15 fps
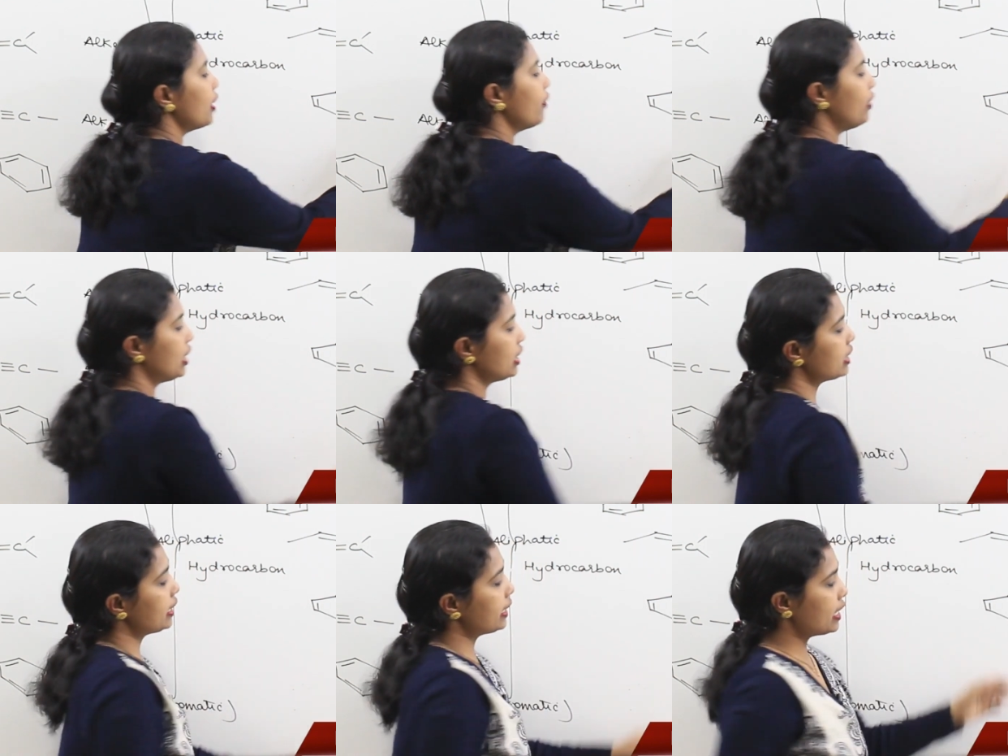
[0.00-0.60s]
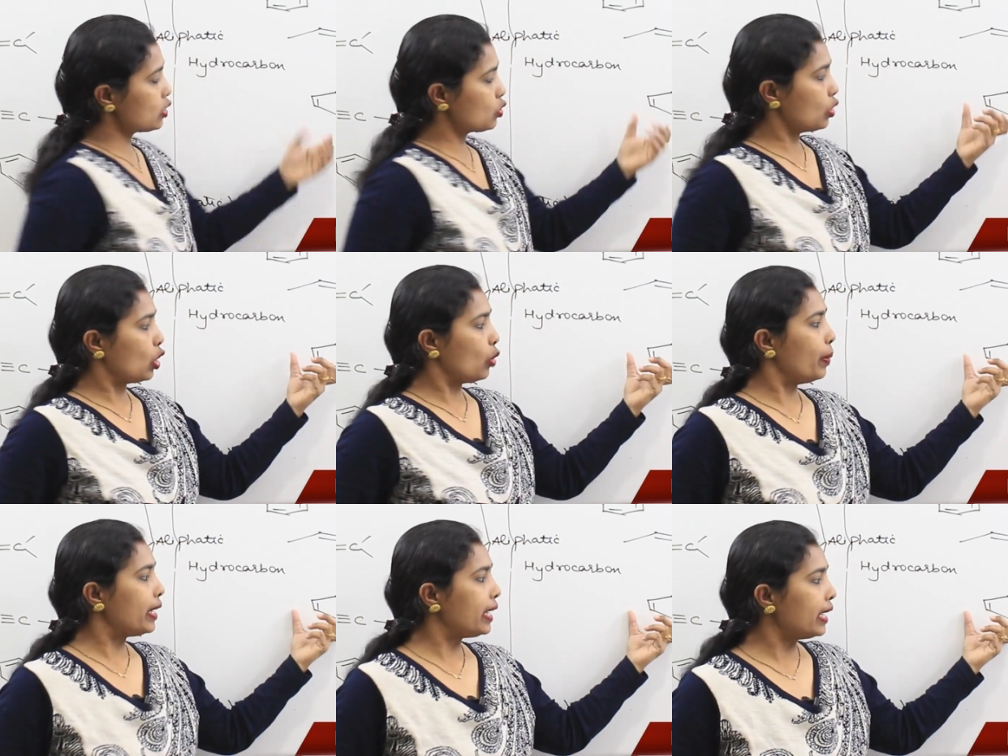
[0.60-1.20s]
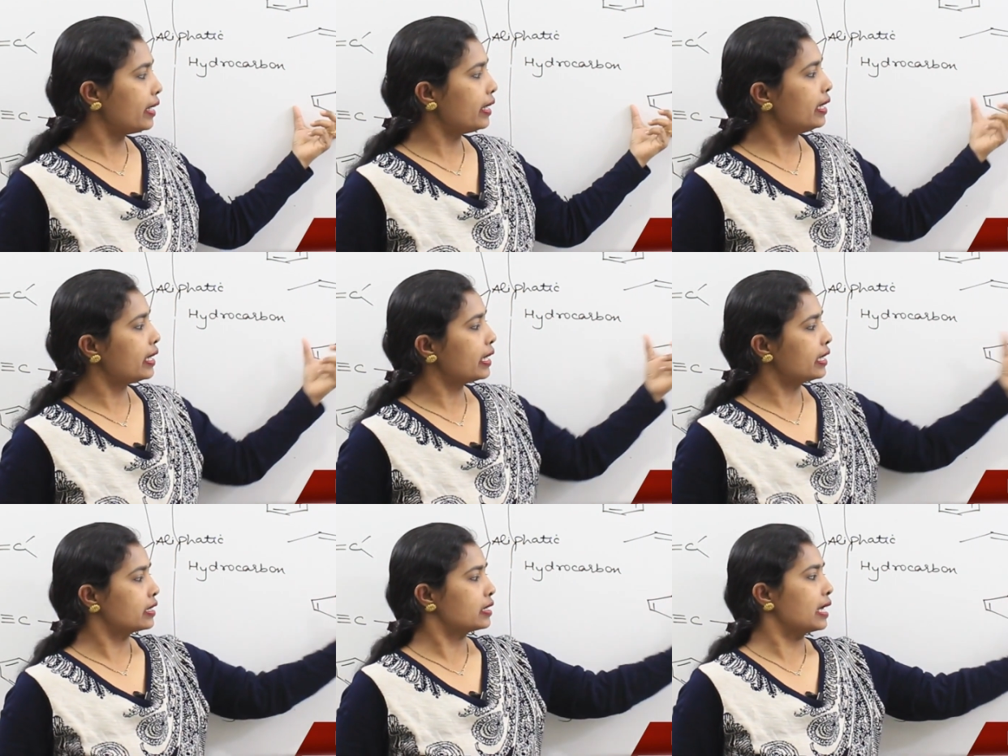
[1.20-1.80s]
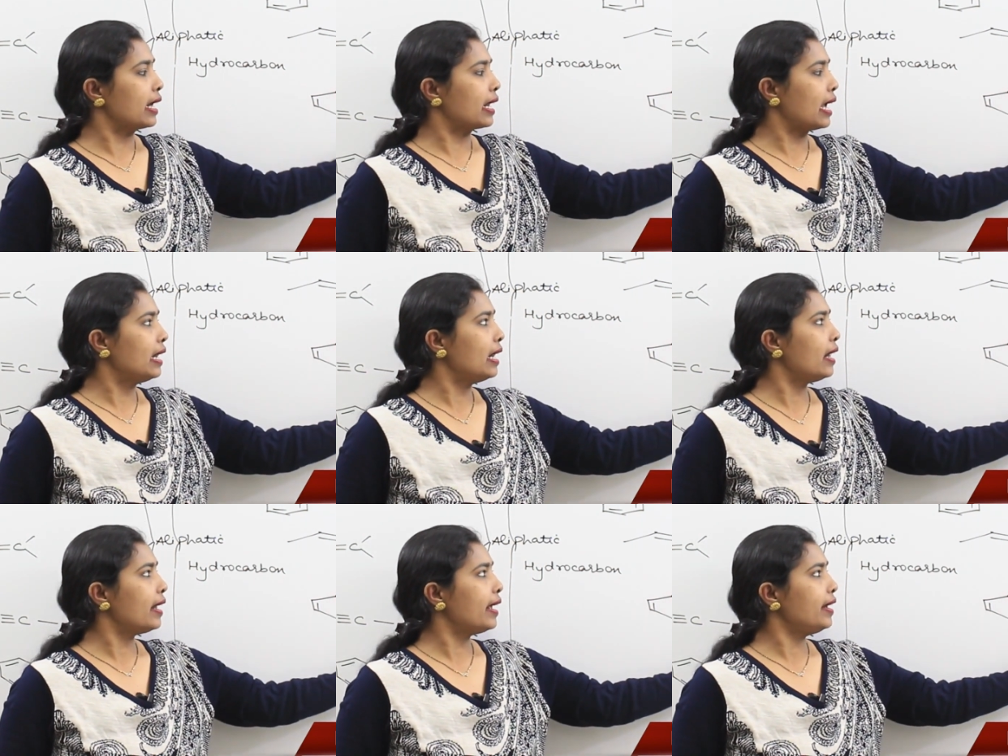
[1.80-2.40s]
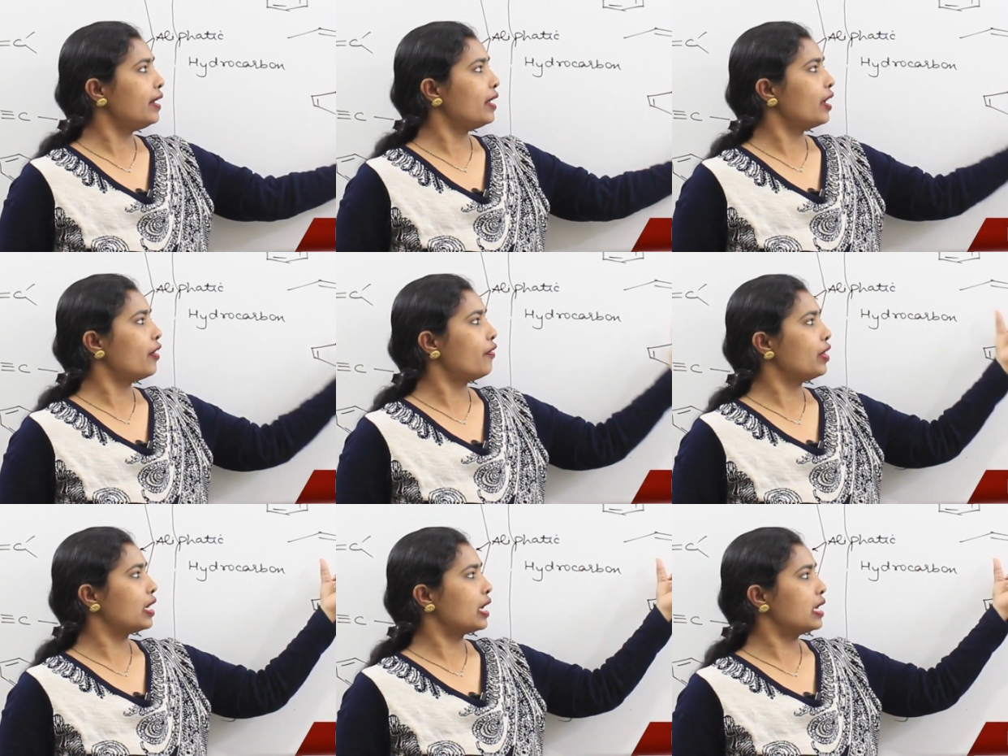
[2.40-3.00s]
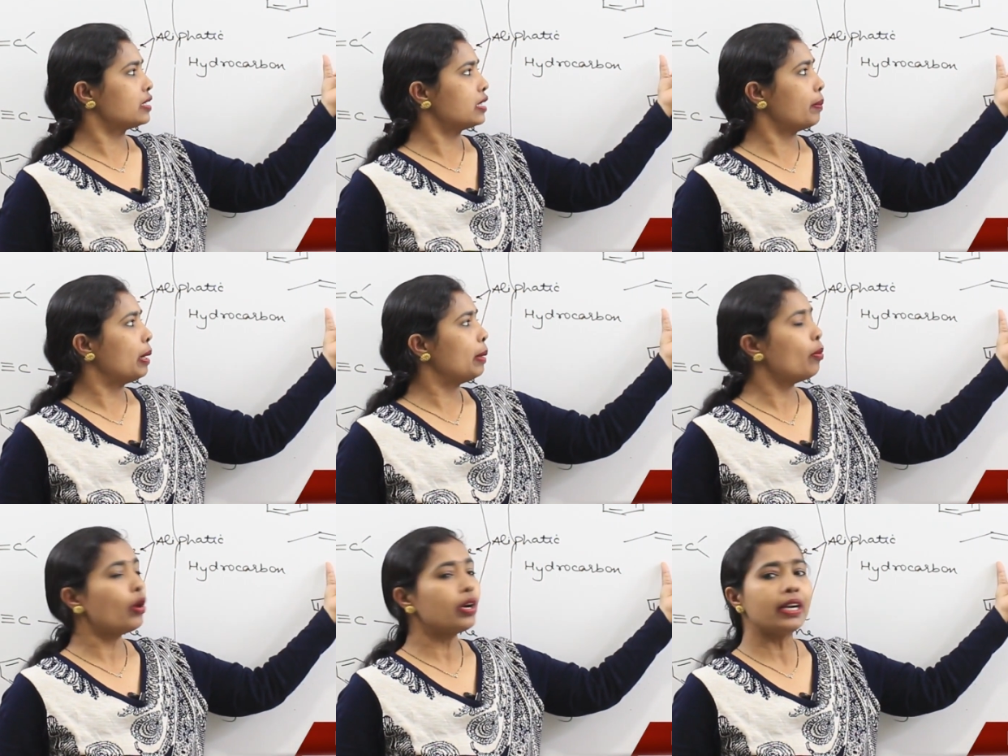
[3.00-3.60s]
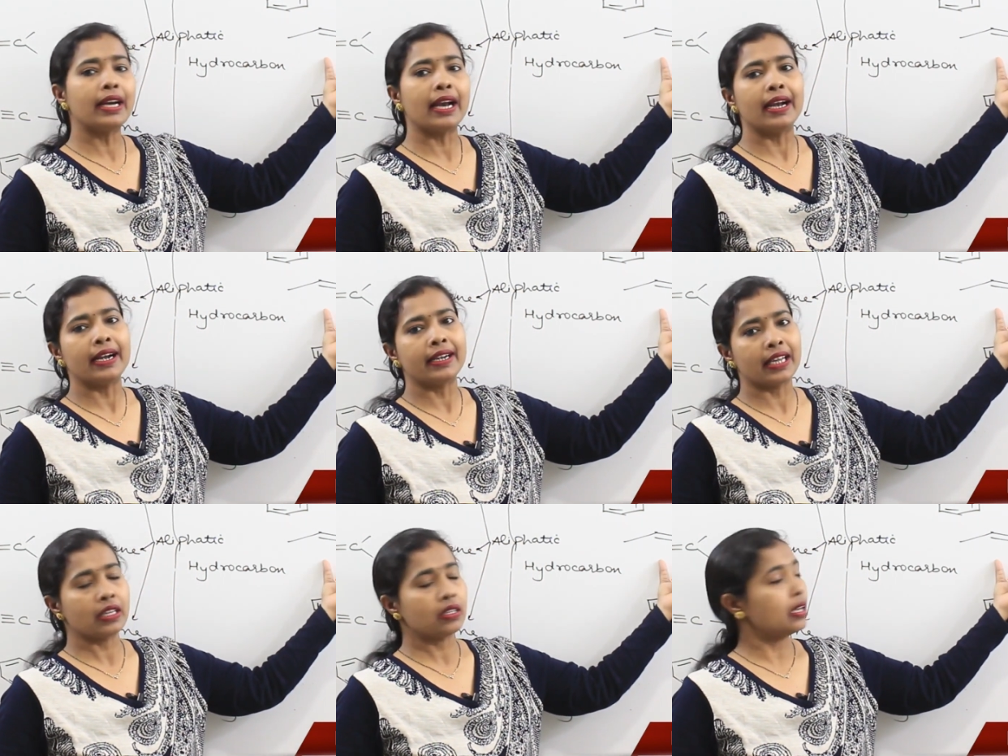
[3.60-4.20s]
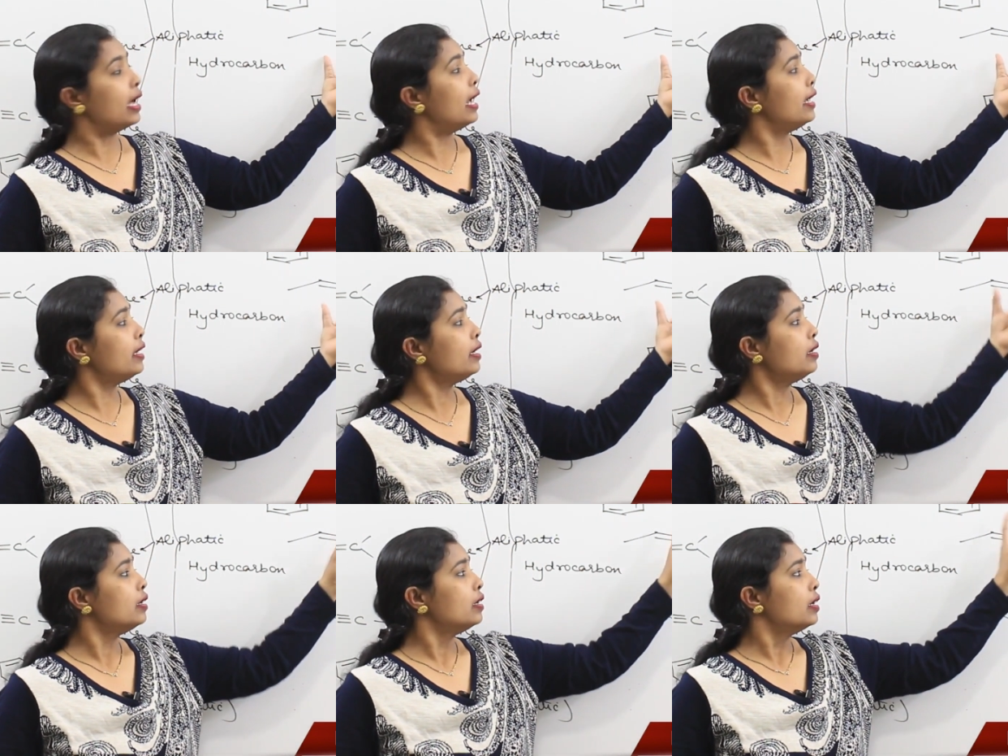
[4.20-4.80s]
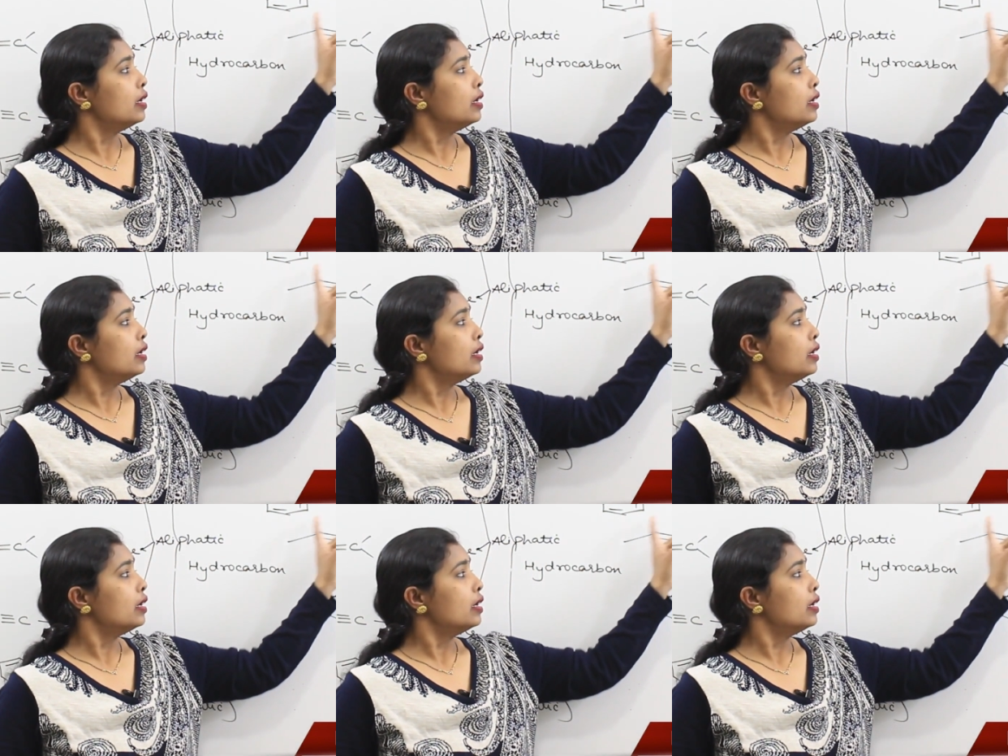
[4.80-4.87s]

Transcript: if it is attached to aromatic ring, it is aryl halide. If it double bonded and